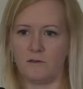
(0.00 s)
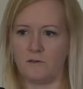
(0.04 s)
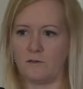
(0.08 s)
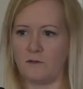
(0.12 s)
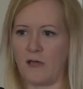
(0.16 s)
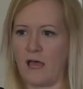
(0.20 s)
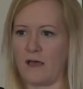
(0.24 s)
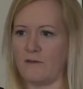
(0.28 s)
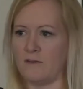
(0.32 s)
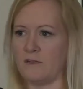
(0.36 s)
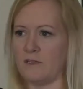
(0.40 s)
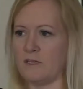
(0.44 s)

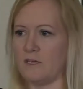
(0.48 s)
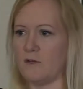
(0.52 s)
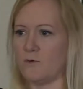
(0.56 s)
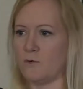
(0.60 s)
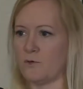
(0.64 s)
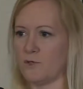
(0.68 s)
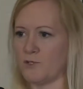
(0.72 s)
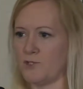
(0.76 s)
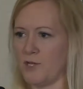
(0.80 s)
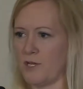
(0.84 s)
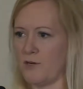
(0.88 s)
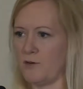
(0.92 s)
have an
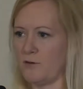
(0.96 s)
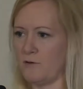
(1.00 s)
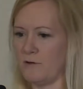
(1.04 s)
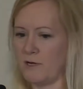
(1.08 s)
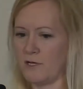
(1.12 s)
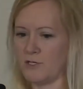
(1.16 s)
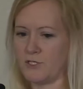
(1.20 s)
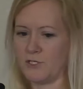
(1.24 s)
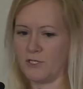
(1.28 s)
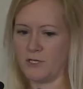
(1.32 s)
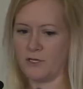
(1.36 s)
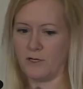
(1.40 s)
equal gender
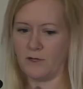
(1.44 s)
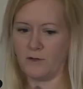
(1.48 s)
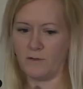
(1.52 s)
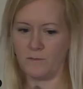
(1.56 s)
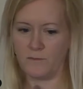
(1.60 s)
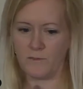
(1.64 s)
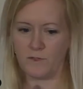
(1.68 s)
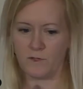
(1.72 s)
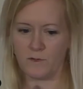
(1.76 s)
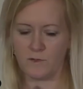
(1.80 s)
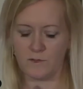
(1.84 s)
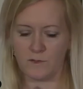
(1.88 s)
ratio.
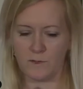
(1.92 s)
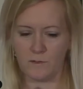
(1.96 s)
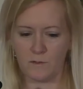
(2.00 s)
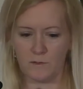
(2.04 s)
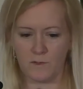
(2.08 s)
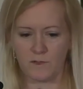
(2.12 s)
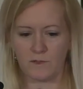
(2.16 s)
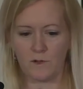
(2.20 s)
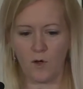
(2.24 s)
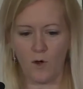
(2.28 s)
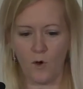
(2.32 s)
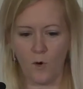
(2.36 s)
So it
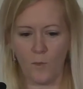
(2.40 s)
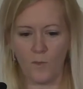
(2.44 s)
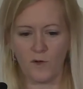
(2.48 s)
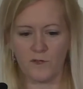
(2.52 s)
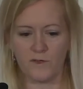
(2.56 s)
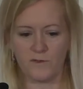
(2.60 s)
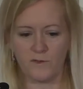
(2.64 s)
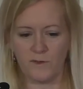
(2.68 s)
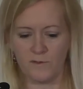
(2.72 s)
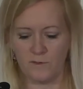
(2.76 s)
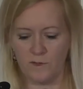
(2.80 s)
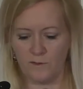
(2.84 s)
was
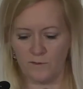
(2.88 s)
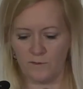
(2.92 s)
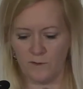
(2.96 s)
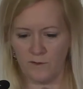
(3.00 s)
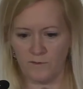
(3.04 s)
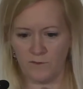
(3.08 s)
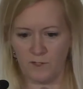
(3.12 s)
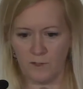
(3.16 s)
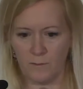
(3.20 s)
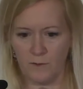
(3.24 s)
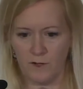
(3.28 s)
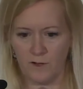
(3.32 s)
almost
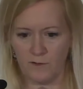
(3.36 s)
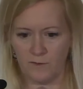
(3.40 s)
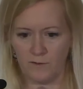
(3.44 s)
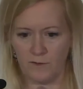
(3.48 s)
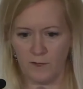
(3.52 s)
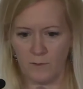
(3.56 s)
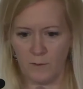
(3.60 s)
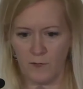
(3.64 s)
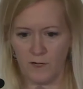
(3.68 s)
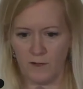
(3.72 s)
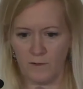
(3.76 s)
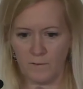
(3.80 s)
50-50
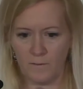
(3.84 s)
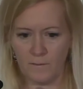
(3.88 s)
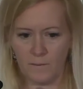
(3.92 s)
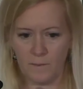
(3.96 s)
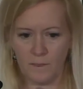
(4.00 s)
male-female.